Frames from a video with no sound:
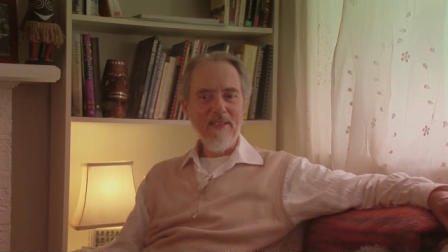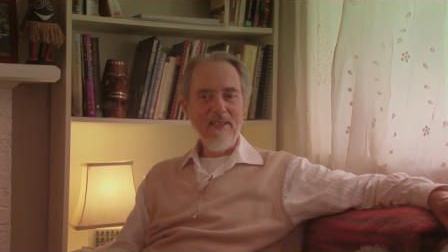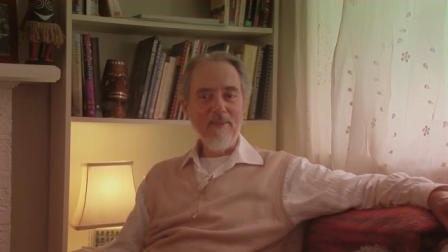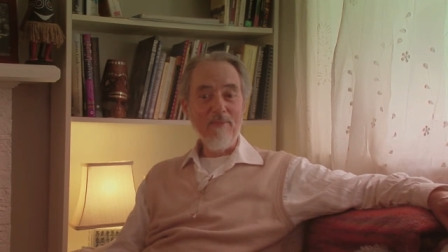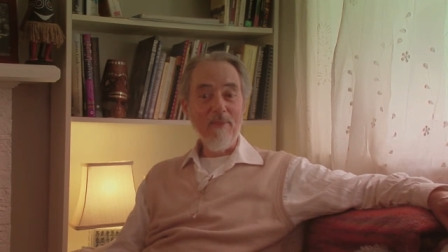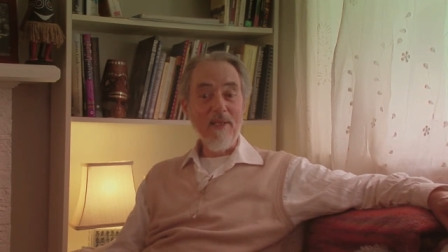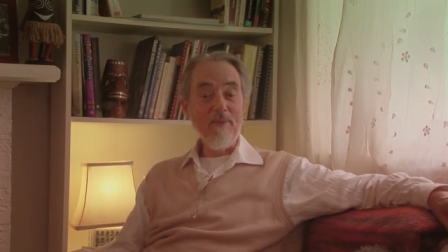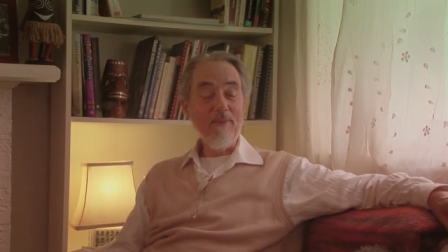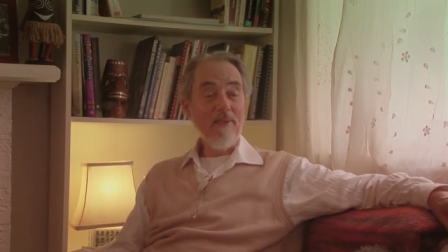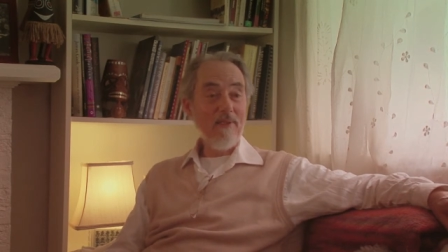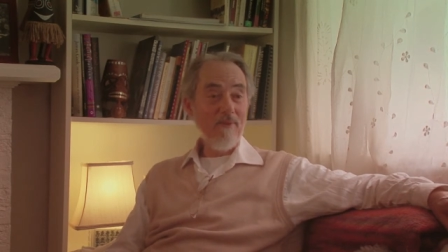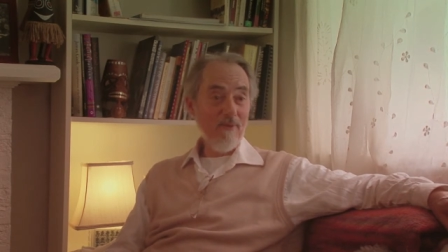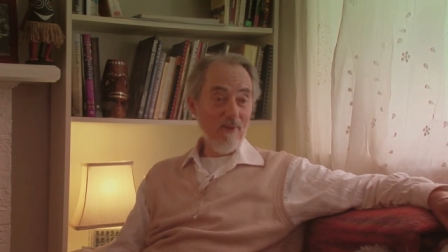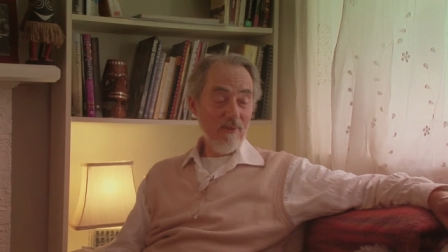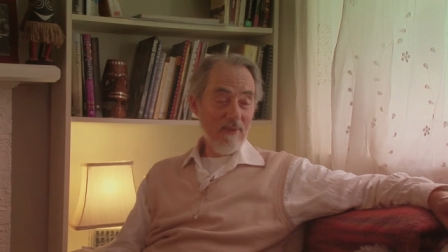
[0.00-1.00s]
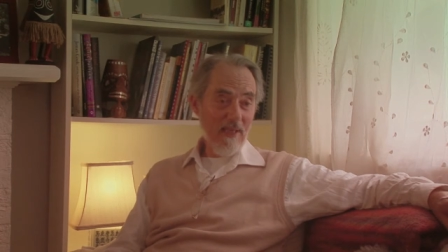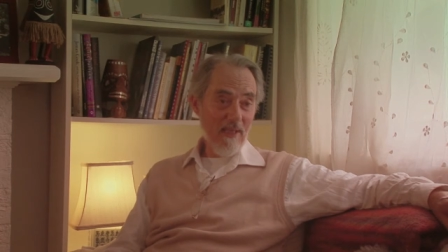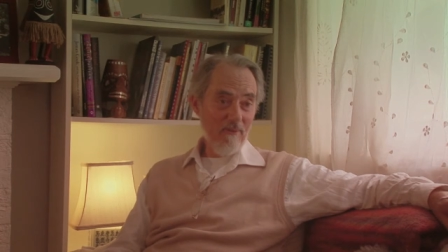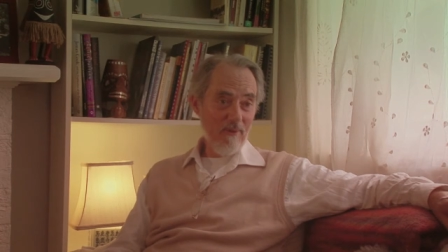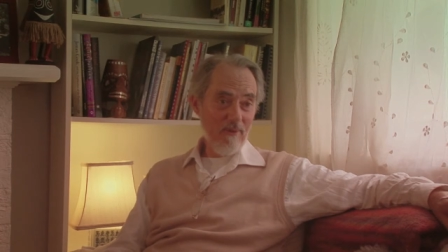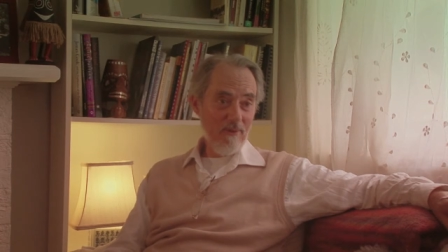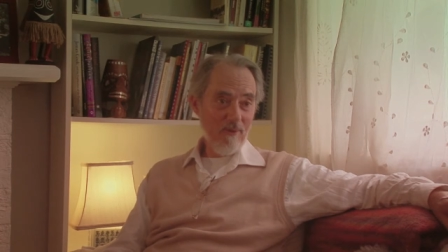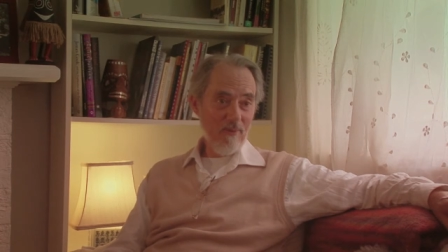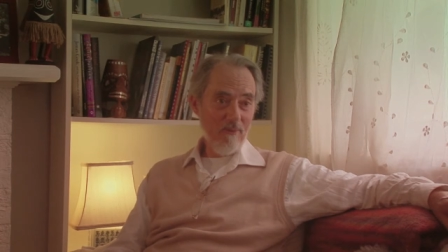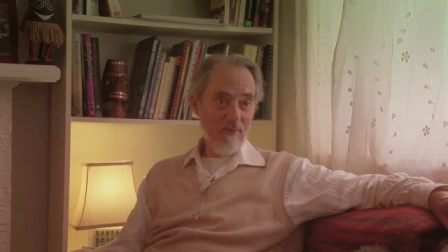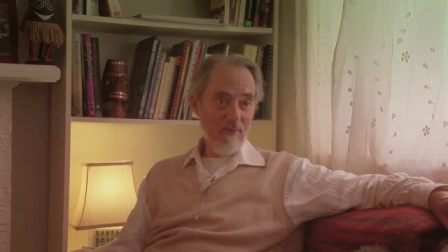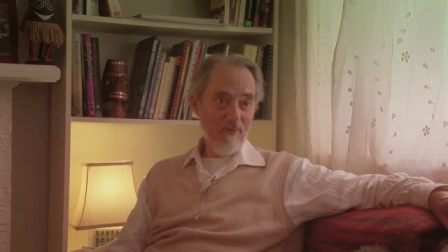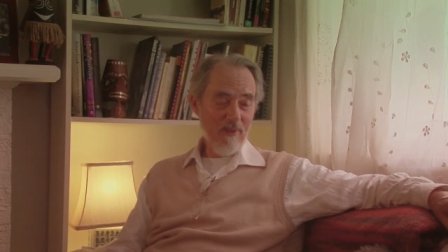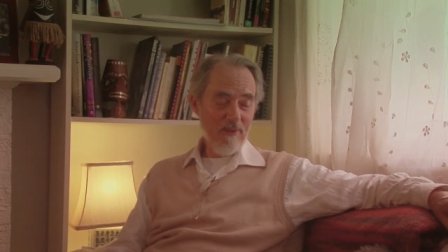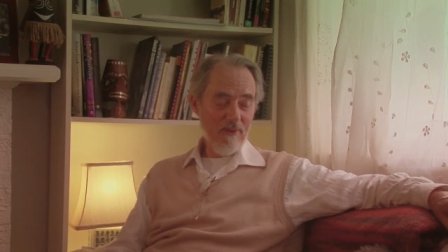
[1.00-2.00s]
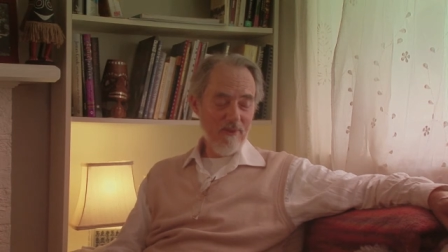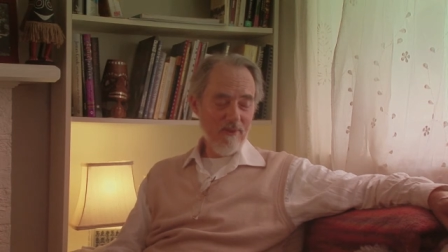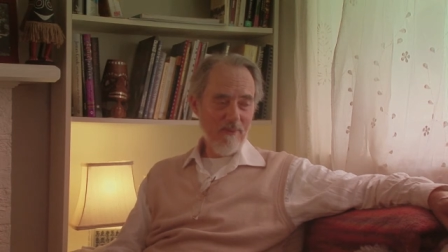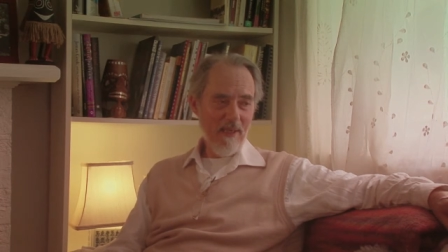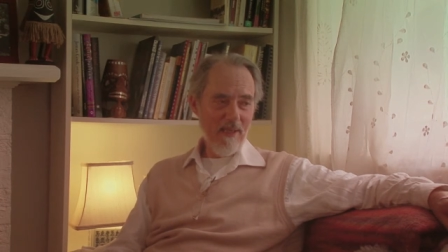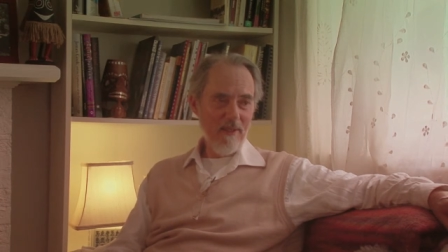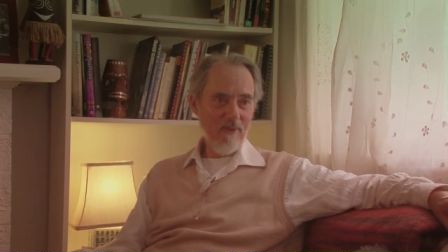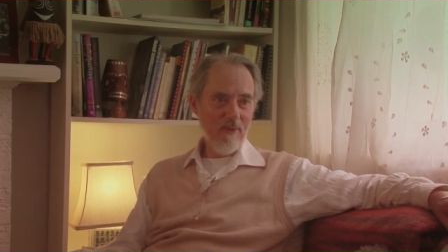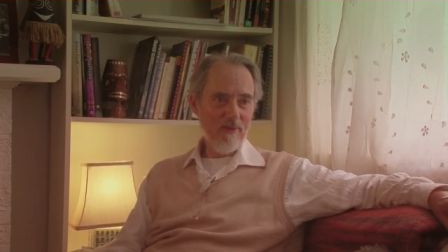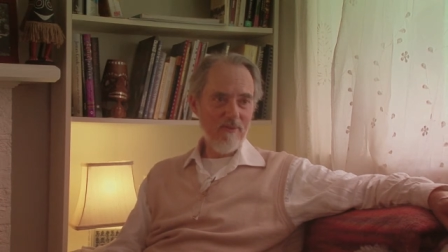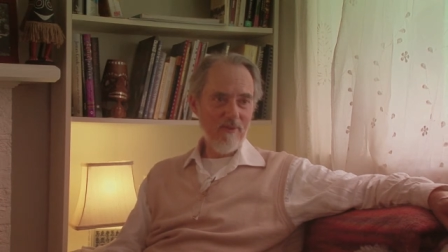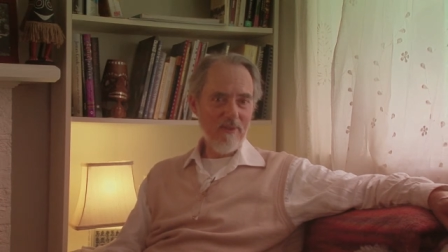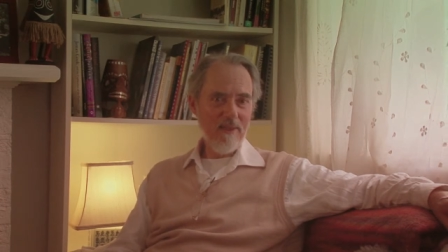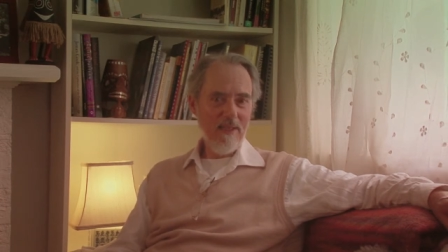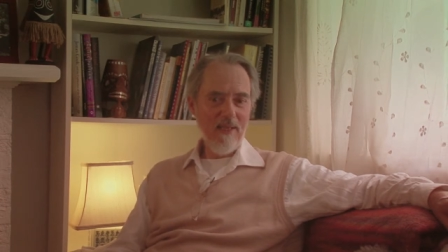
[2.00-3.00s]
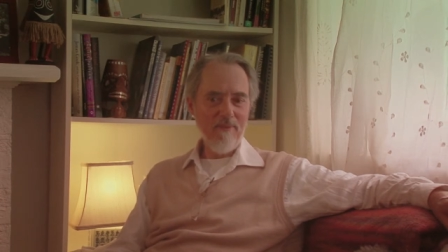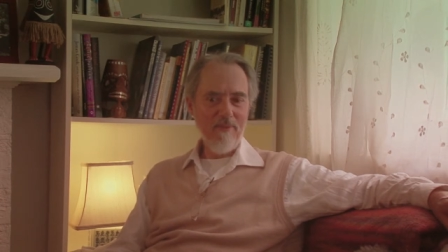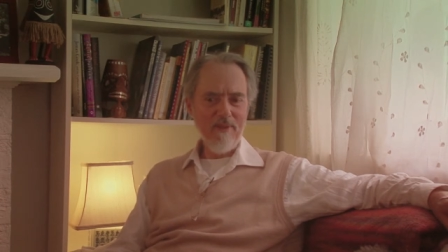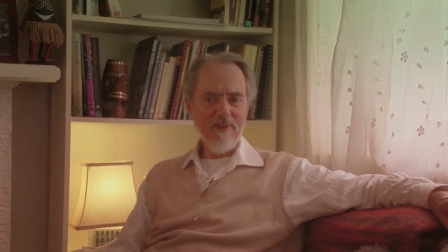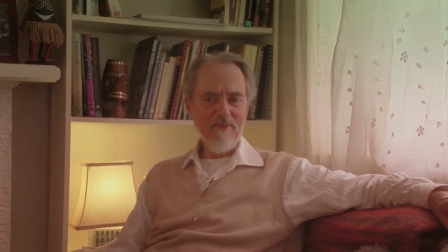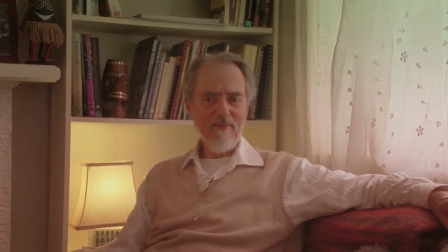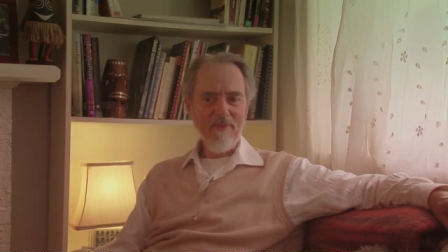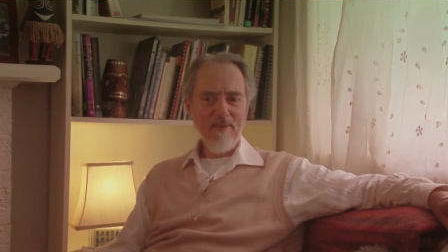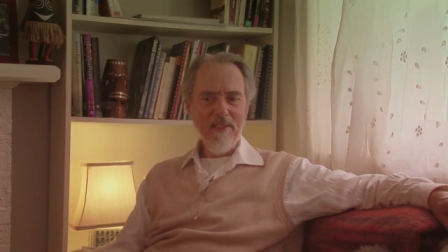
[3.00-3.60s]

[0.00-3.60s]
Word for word: it might have been difficult to have with certain professors back at Oxford and Cambridge.